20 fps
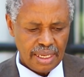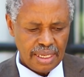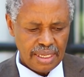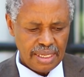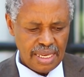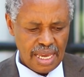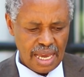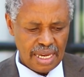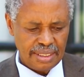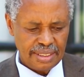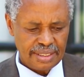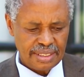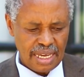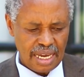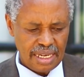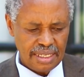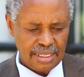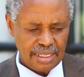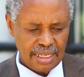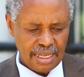He
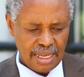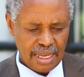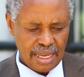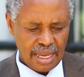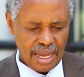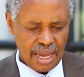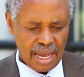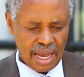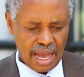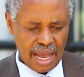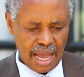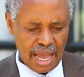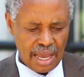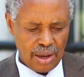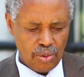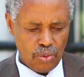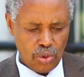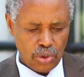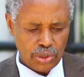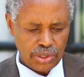answered,
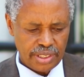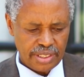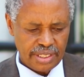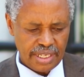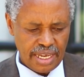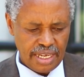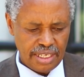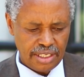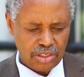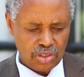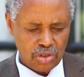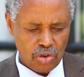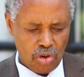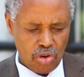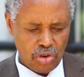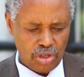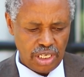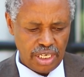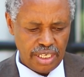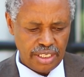I was sent
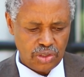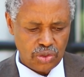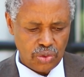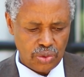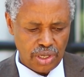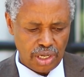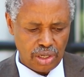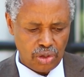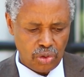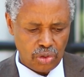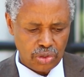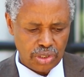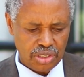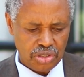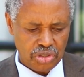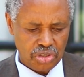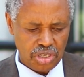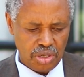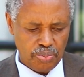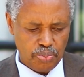only to the lost
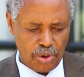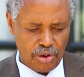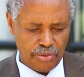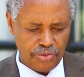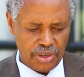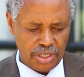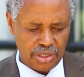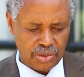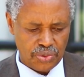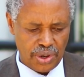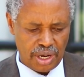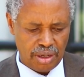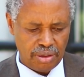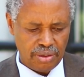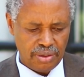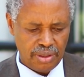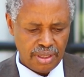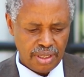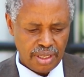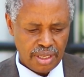sheep of
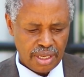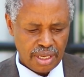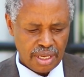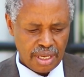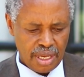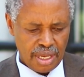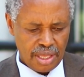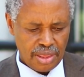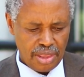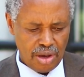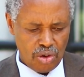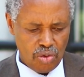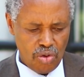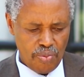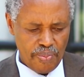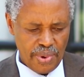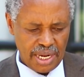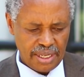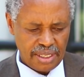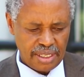Israel. The
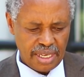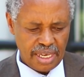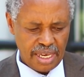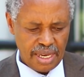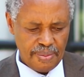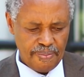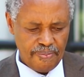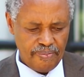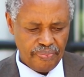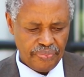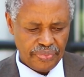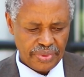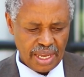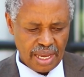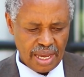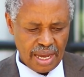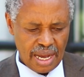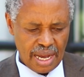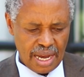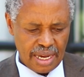woman came
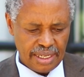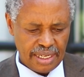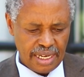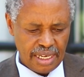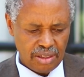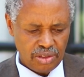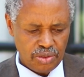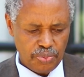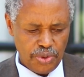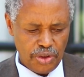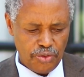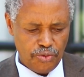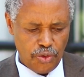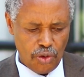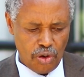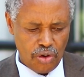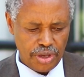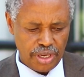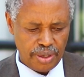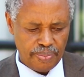and knelt
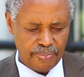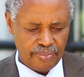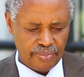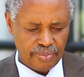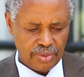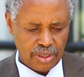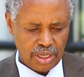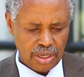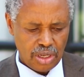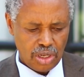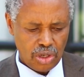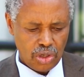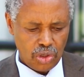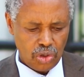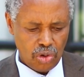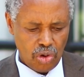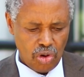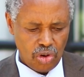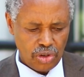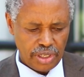before him.
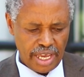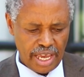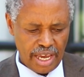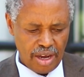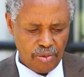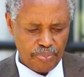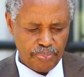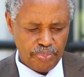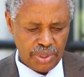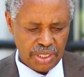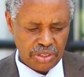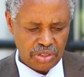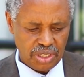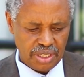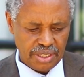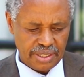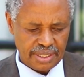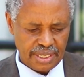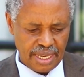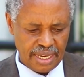Lord, help me,
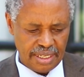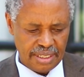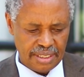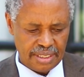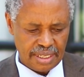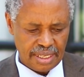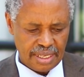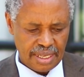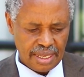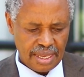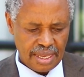she said.